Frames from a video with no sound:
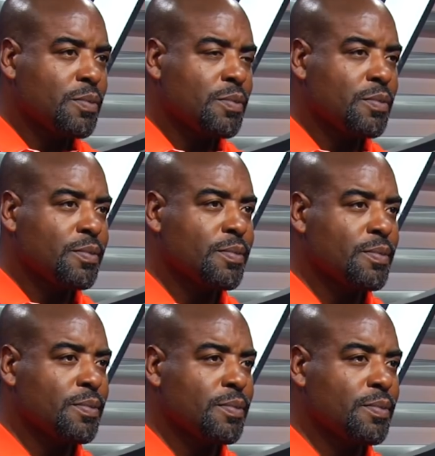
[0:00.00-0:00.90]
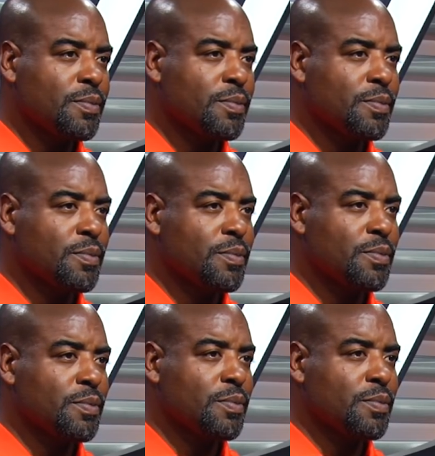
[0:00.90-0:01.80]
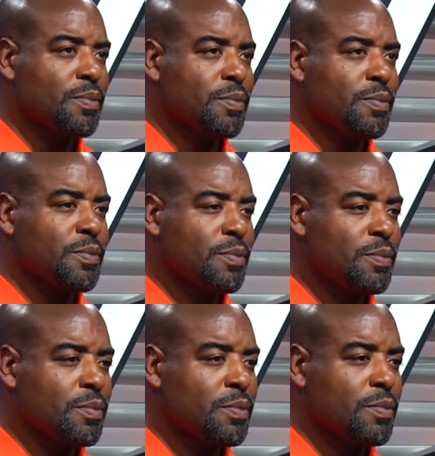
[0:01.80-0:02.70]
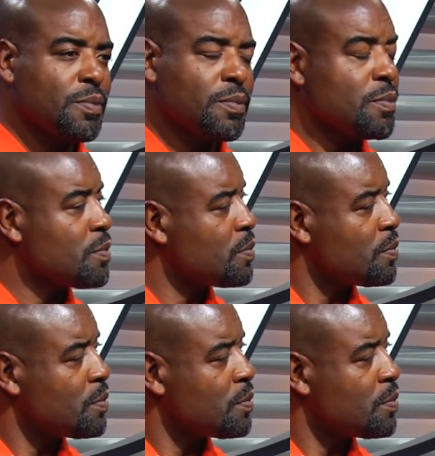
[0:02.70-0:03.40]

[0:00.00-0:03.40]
The person shown says nothing.